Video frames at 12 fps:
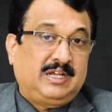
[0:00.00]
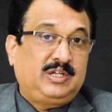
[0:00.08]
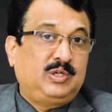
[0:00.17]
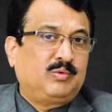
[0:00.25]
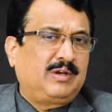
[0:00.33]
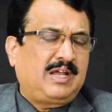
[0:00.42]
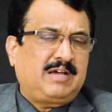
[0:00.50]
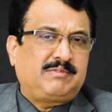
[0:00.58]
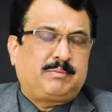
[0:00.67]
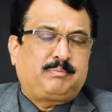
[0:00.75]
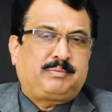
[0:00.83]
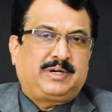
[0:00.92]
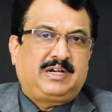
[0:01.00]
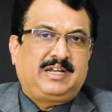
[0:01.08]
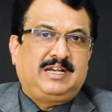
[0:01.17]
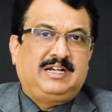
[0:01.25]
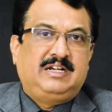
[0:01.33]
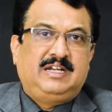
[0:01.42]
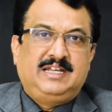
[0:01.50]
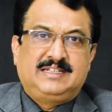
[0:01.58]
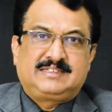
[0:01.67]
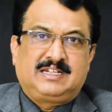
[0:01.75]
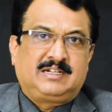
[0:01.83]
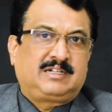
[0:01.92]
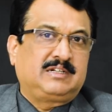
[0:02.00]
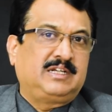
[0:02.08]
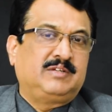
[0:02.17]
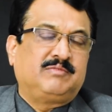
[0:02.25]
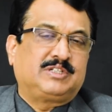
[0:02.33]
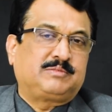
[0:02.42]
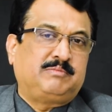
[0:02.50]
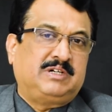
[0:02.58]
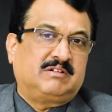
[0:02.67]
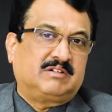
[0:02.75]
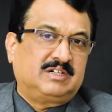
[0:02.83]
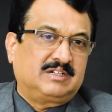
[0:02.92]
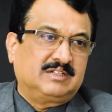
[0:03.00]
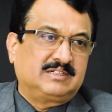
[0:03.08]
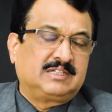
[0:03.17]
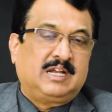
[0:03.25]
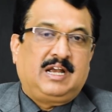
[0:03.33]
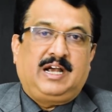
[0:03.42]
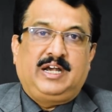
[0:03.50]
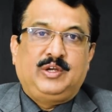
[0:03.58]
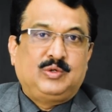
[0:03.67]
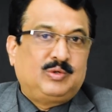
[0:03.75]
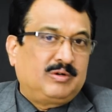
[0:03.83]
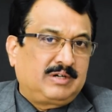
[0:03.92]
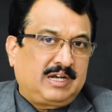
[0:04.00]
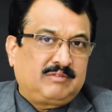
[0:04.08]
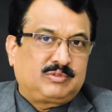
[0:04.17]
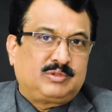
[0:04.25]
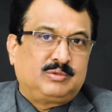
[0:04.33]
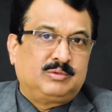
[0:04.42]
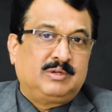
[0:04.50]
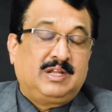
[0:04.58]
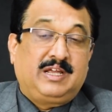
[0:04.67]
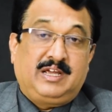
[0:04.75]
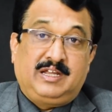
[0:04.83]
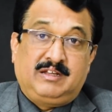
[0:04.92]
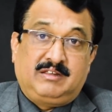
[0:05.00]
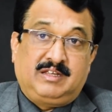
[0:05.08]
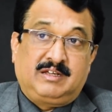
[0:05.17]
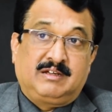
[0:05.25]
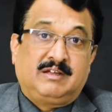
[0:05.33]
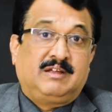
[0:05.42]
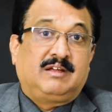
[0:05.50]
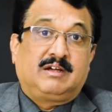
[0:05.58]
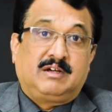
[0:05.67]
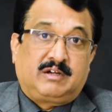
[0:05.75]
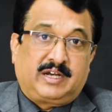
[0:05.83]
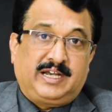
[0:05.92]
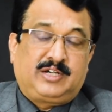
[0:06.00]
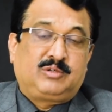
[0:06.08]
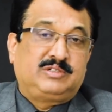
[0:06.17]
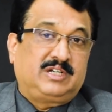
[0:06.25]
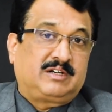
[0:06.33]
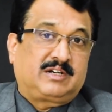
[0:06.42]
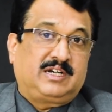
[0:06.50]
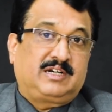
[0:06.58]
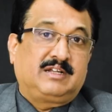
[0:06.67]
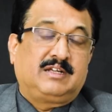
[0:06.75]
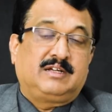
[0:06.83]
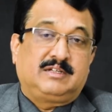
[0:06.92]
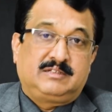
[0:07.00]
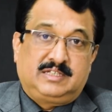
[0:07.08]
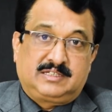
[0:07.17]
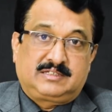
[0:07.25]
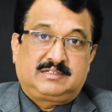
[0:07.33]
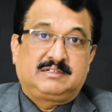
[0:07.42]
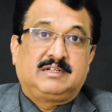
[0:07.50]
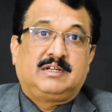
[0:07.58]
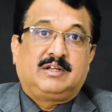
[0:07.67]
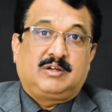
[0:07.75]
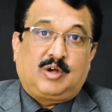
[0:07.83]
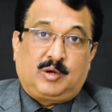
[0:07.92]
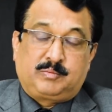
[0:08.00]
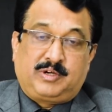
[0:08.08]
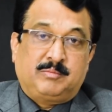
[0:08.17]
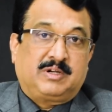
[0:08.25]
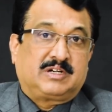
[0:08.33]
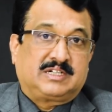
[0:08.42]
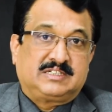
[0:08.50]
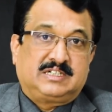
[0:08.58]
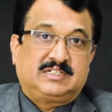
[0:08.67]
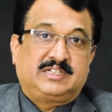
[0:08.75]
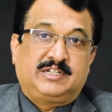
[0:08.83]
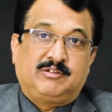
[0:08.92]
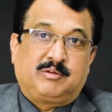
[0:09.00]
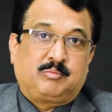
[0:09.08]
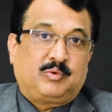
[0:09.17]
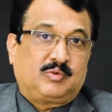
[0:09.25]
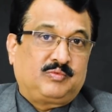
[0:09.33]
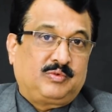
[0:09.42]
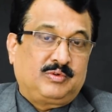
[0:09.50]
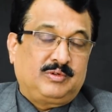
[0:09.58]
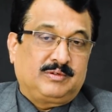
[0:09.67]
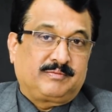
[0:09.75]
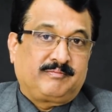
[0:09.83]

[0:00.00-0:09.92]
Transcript: you will have a pretty decent investment returns and you don't have to do anything great to generate this optimal results in your portfolio.